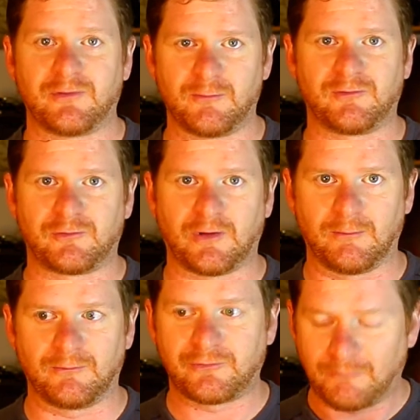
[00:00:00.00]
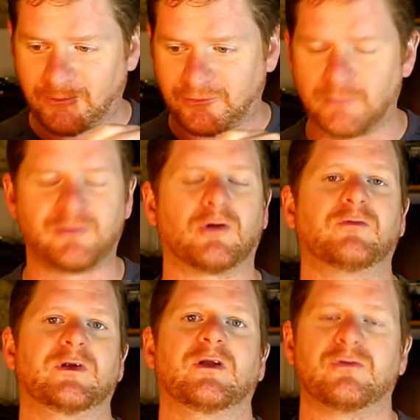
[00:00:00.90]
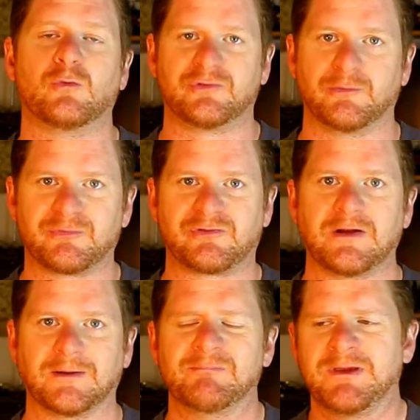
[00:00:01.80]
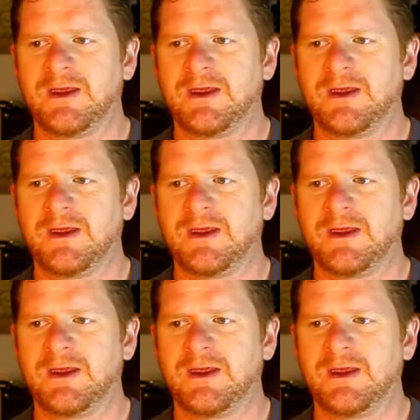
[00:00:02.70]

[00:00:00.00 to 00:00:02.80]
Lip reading: the cinematography in it is also stunning.